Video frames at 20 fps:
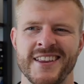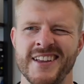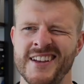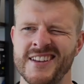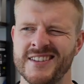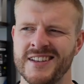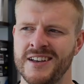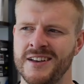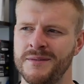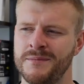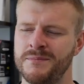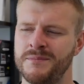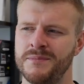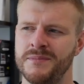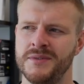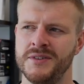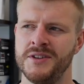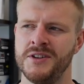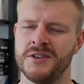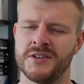these are
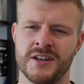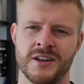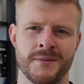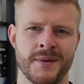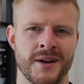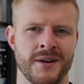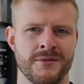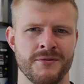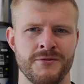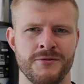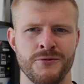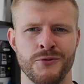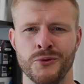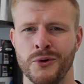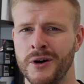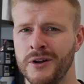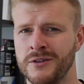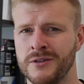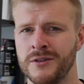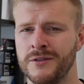usually about
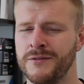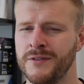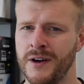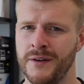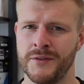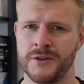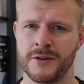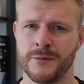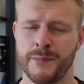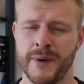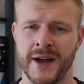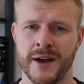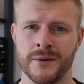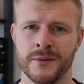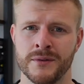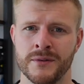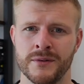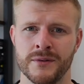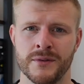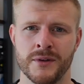£400 to
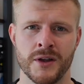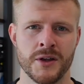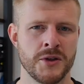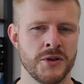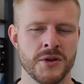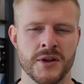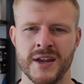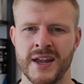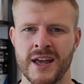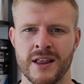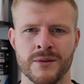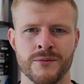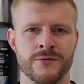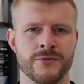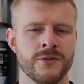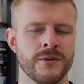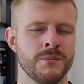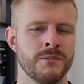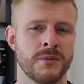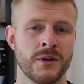£500. You know, you can get them from